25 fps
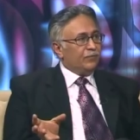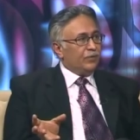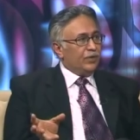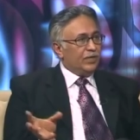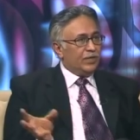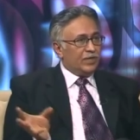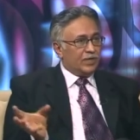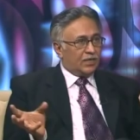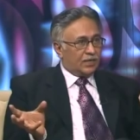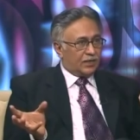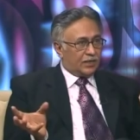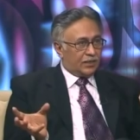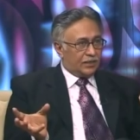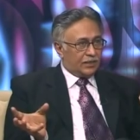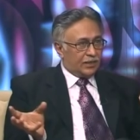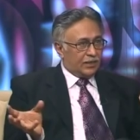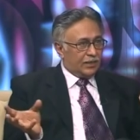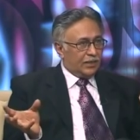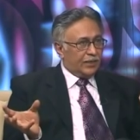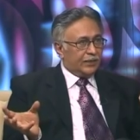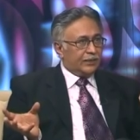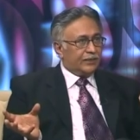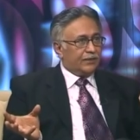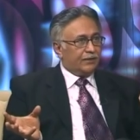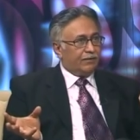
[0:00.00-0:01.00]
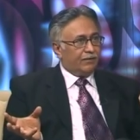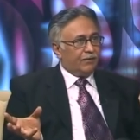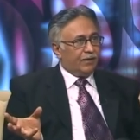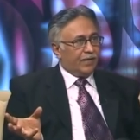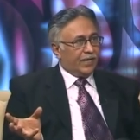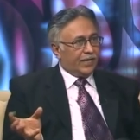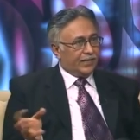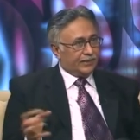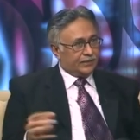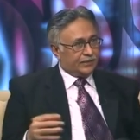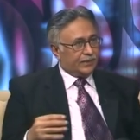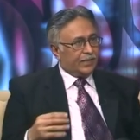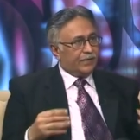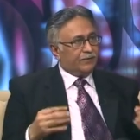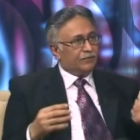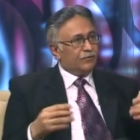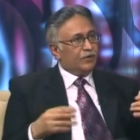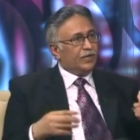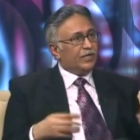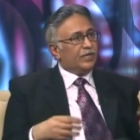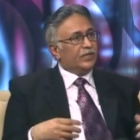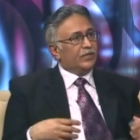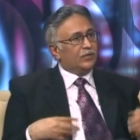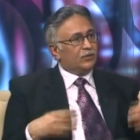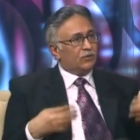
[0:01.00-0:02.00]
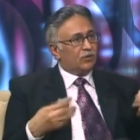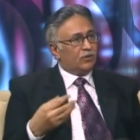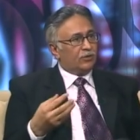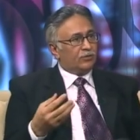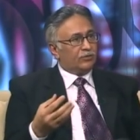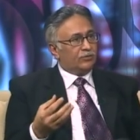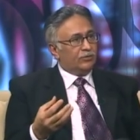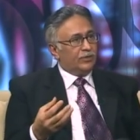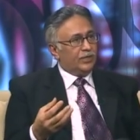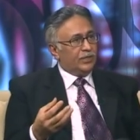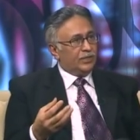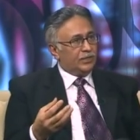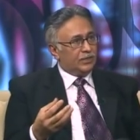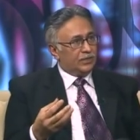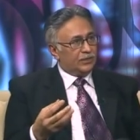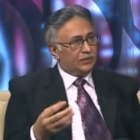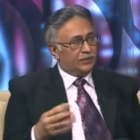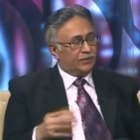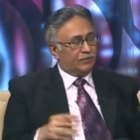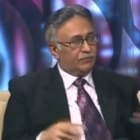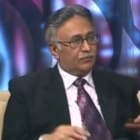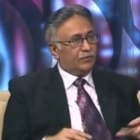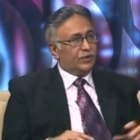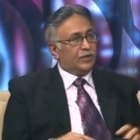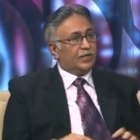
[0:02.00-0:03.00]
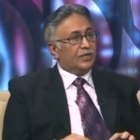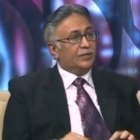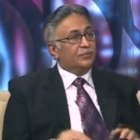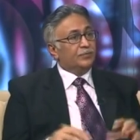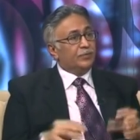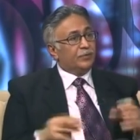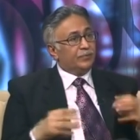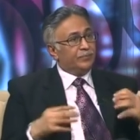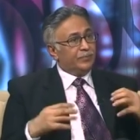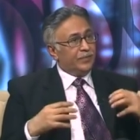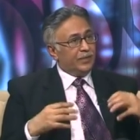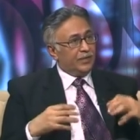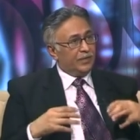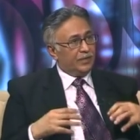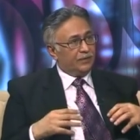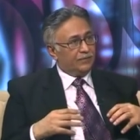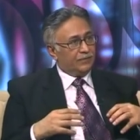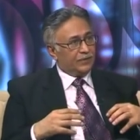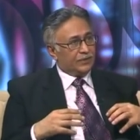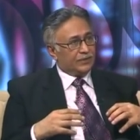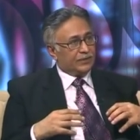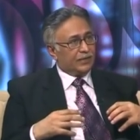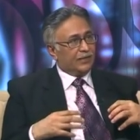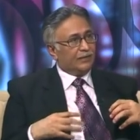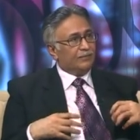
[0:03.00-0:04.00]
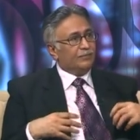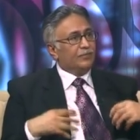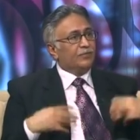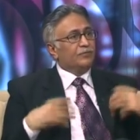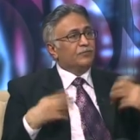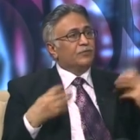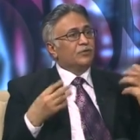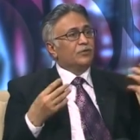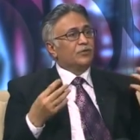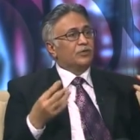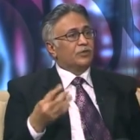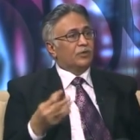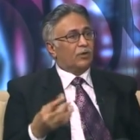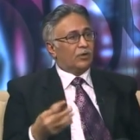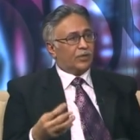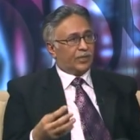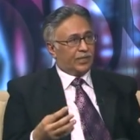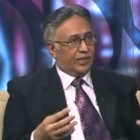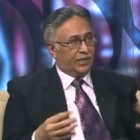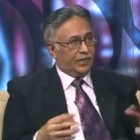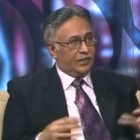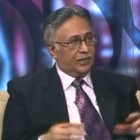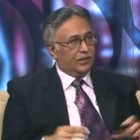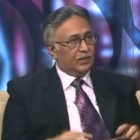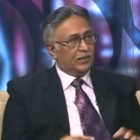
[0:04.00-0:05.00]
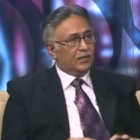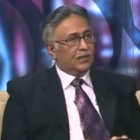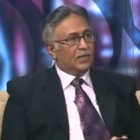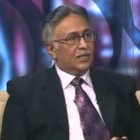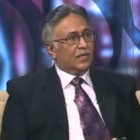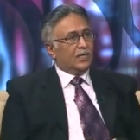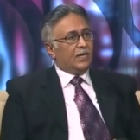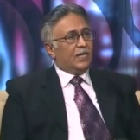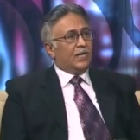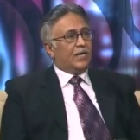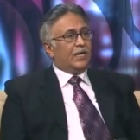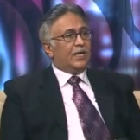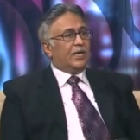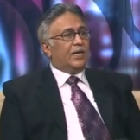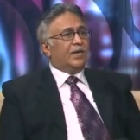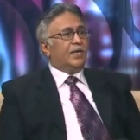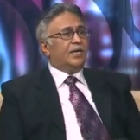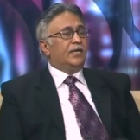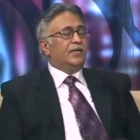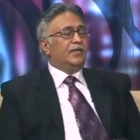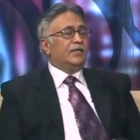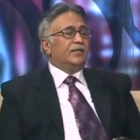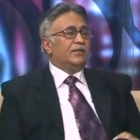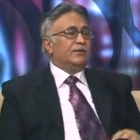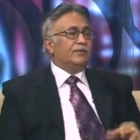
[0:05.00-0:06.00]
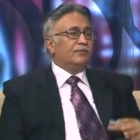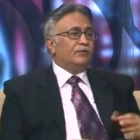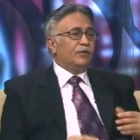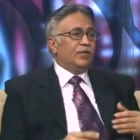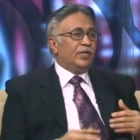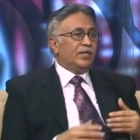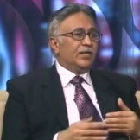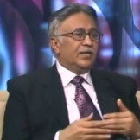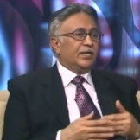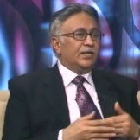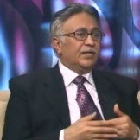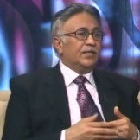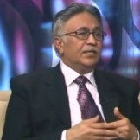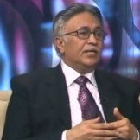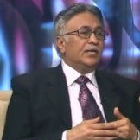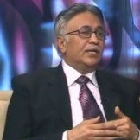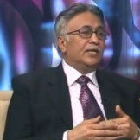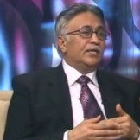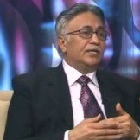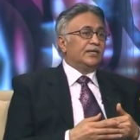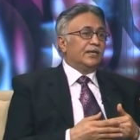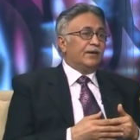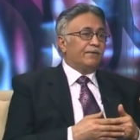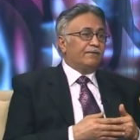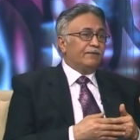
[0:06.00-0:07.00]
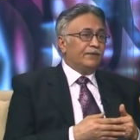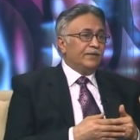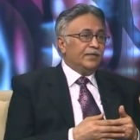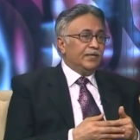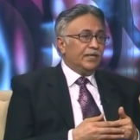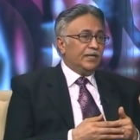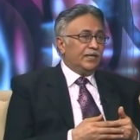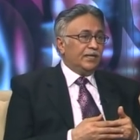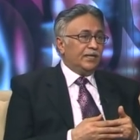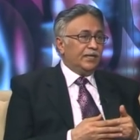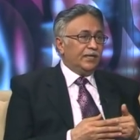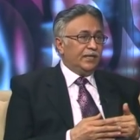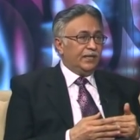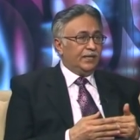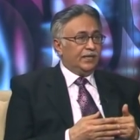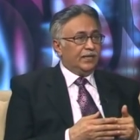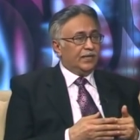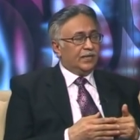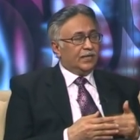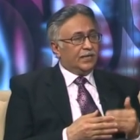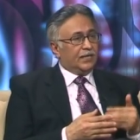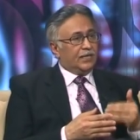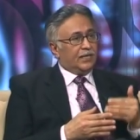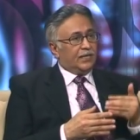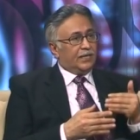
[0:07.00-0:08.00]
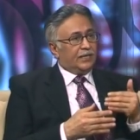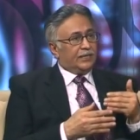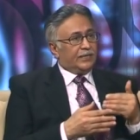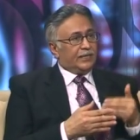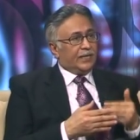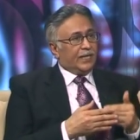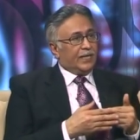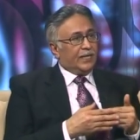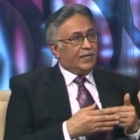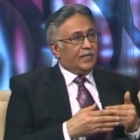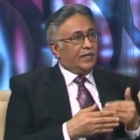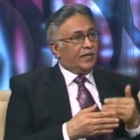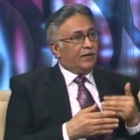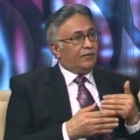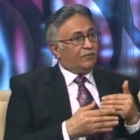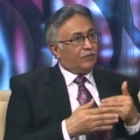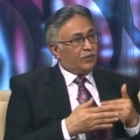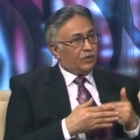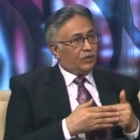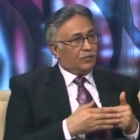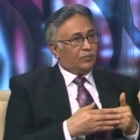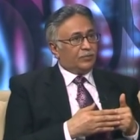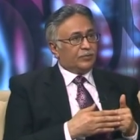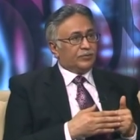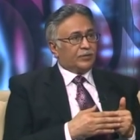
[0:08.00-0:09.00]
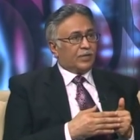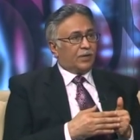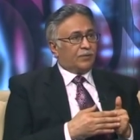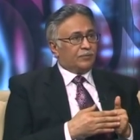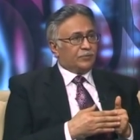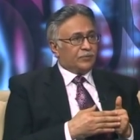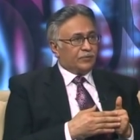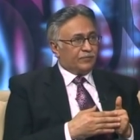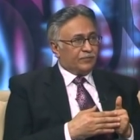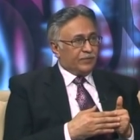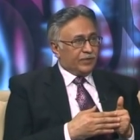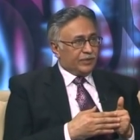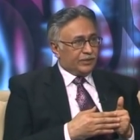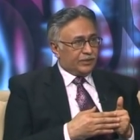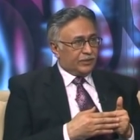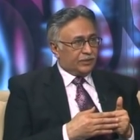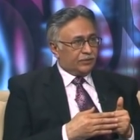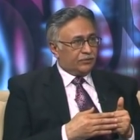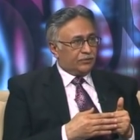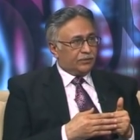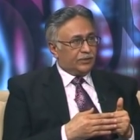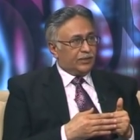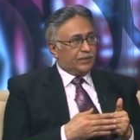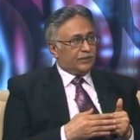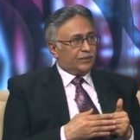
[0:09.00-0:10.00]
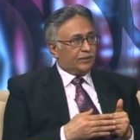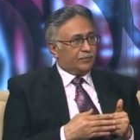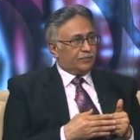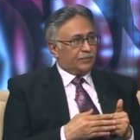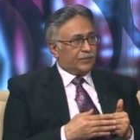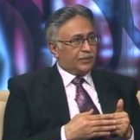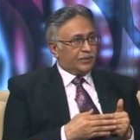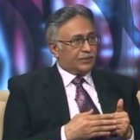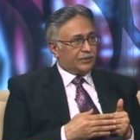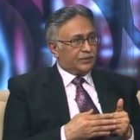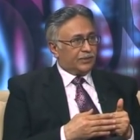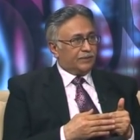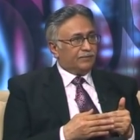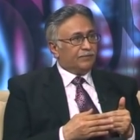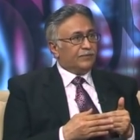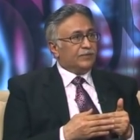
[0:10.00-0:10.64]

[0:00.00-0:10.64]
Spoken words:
we are a little relaxed, then we can talk to each other. We can prepare ourselves before talking, and we can definitely tell our observation to the other person